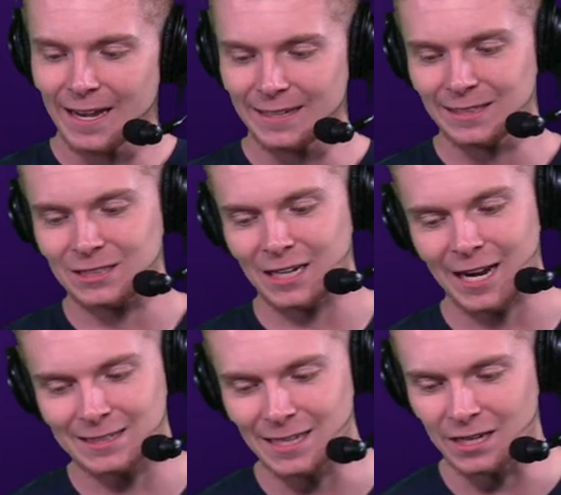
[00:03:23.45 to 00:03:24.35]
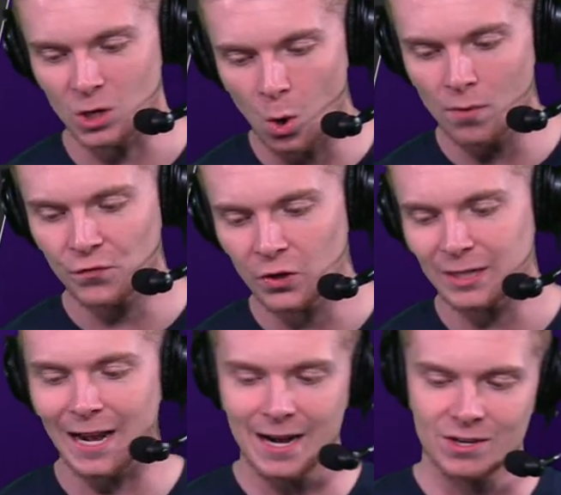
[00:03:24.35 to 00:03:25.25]
in the chat saying, "Go up for
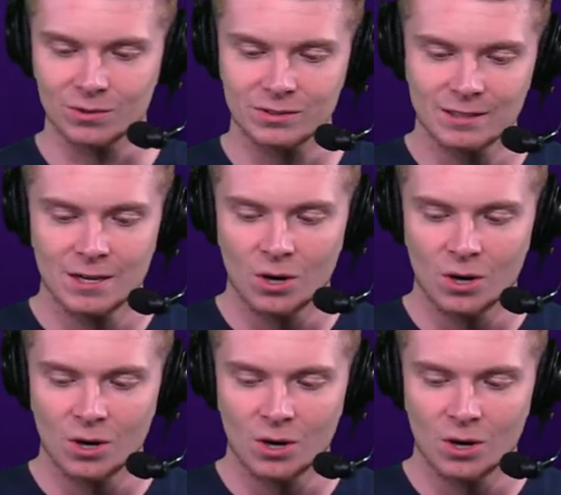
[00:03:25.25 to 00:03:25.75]
Daniels."